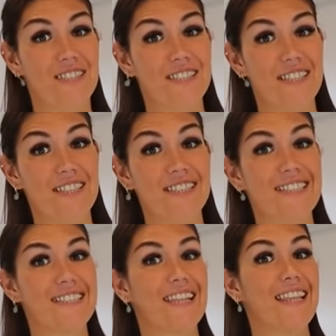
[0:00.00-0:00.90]
resistance
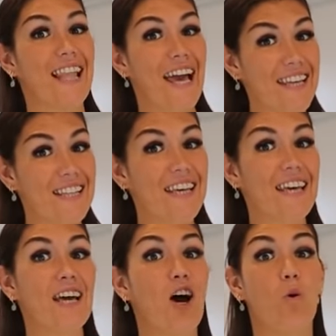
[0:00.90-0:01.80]
is
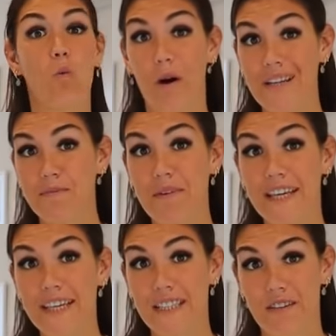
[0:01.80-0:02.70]
likely what is
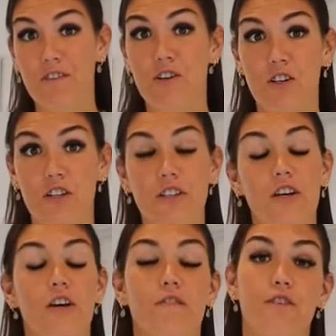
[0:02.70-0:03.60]
making it
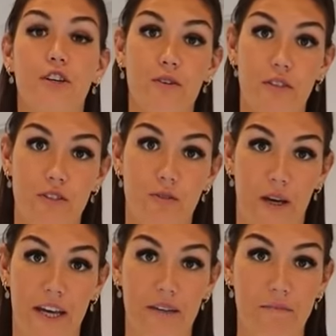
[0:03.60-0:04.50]
difficult for you to lose
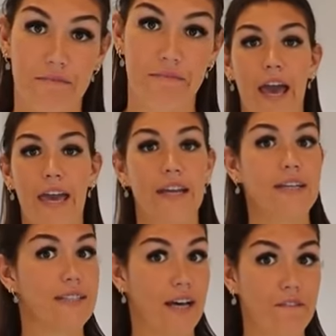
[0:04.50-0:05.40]
weight. And
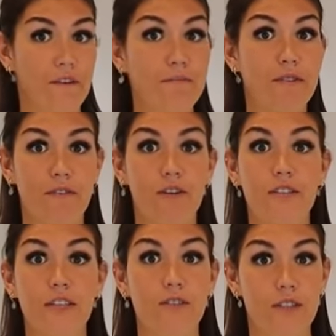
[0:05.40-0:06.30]
aside from
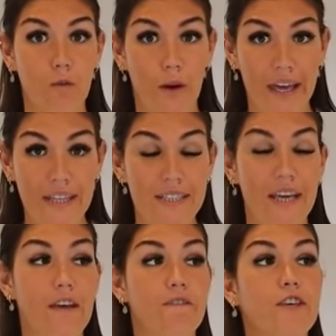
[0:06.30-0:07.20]
difficulty losing weight,
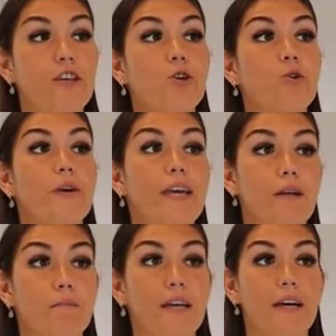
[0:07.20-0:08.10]
if you eat
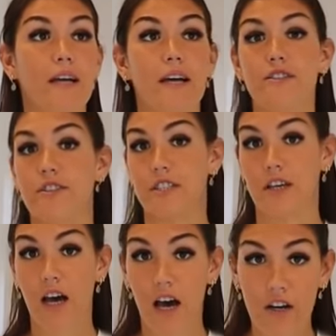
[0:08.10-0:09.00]
a meal and you're
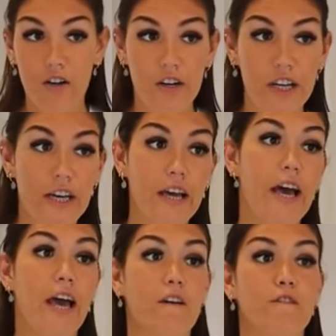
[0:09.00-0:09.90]
still hungry,
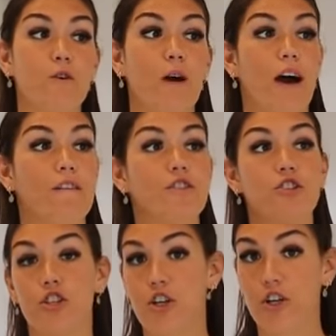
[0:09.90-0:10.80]
if you have
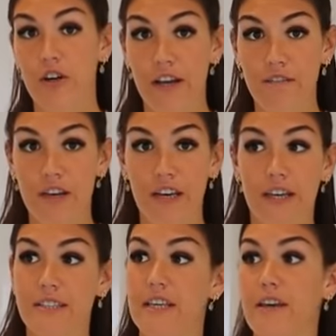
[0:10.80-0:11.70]
sugar
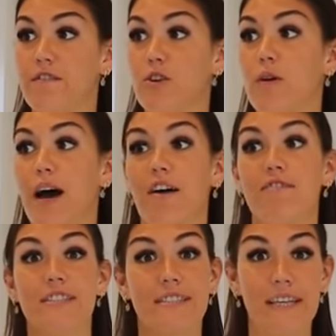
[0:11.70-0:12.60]
cravings, if you
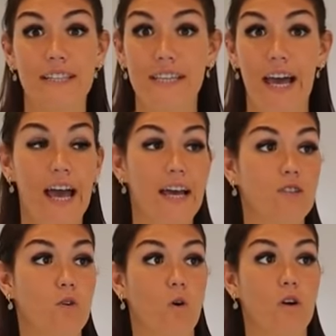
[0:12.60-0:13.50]
have skin
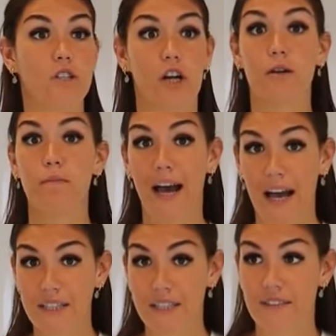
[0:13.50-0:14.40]
tags or dark
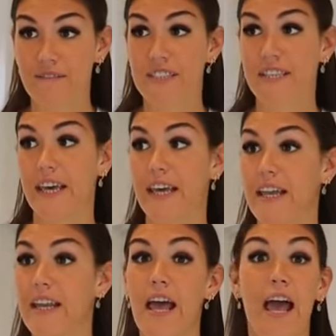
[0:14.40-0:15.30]
patches of
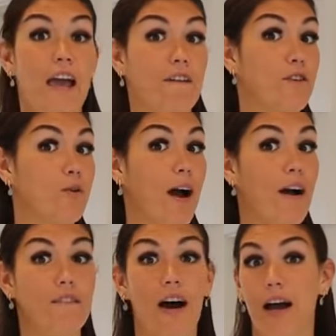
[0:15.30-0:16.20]
skin, if you
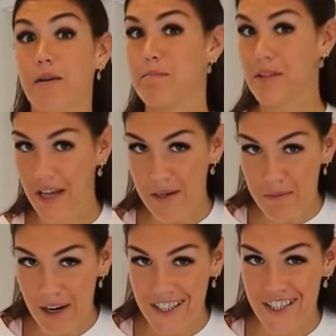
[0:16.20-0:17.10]
have high blood
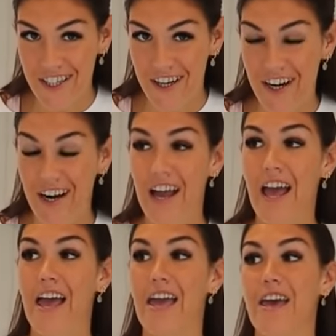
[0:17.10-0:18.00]
pressure,
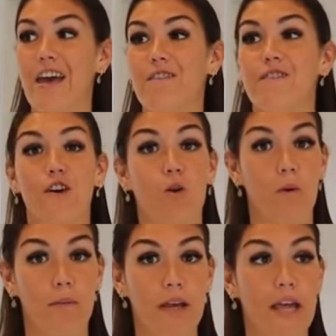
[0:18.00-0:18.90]
if you're a
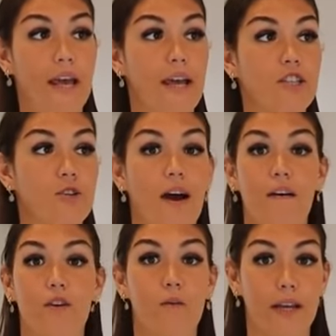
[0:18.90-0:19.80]
woman and you
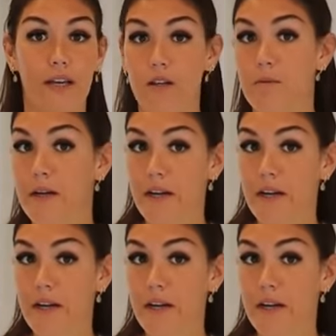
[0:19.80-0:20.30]
have irregular